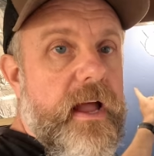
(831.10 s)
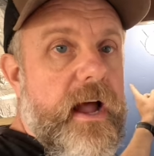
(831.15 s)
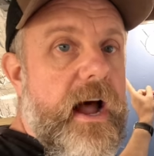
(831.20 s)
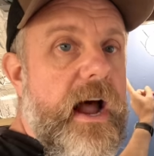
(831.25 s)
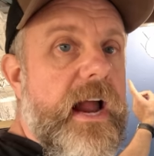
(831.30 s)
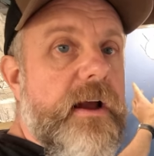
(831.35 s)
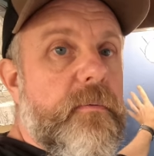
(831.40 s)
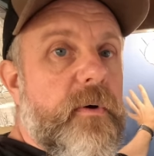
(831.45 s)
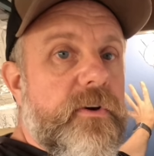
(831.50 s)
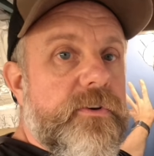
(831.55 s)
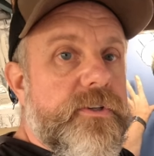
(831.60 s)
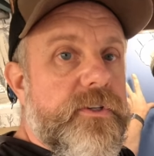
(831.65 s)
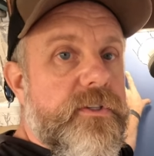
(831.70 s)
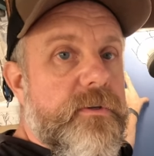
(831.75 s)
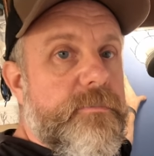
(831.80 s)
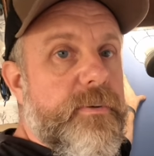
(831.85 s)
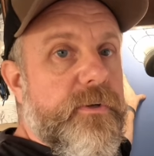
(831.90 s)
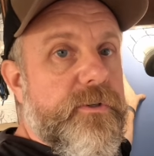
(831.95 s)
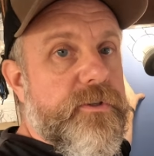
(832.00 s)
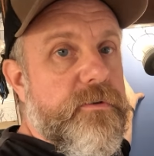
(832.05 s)
I wanted
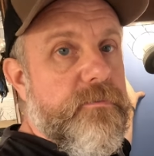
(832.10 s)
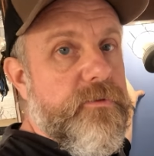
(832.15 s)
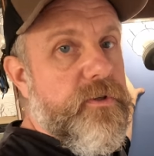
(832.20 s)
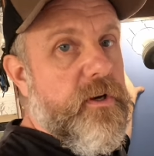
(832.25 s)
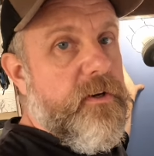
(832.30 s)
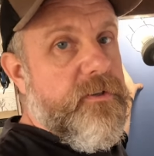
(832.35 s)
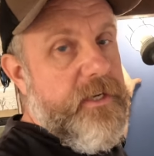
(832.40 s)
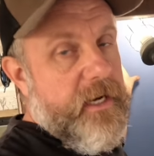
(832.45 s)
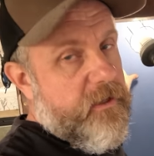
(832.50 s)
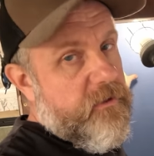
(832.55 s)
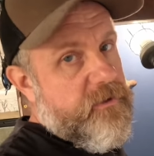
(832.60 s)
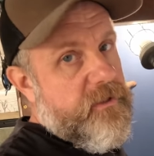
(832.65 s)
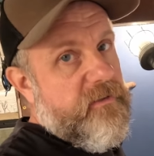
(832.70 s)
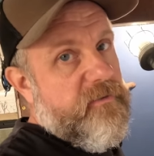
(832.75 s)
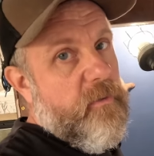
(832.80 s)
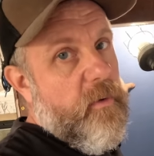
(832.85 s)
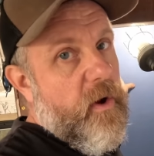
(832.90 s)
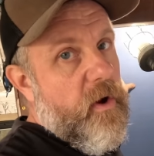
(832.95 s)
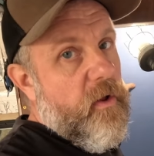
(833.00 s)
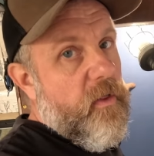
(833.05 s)
to put some sort of
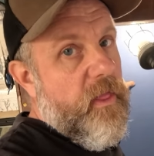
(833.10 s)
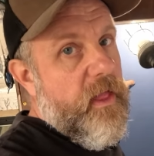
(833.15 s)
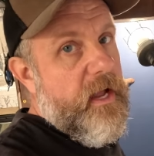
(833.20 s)
decorative wall